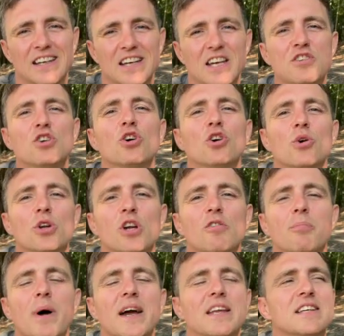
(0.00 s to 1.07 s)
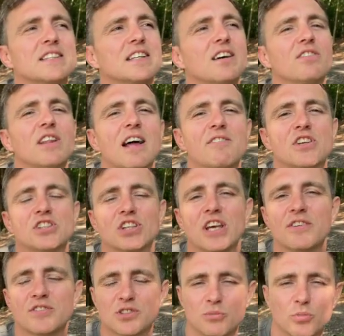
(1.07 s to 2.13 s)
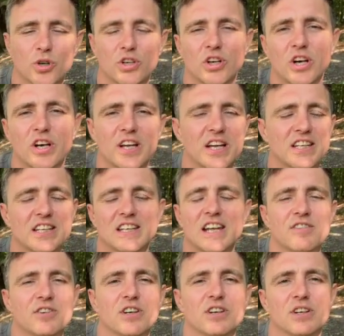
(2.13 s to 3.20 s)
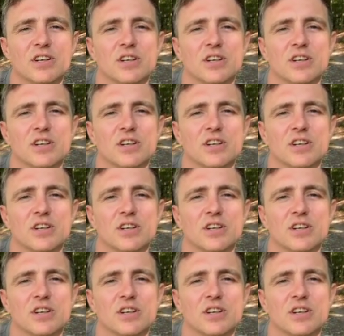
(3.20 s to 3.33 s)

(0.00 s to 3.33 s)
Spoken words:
If you're going off buying yourself lavish gifts and whatnot and you never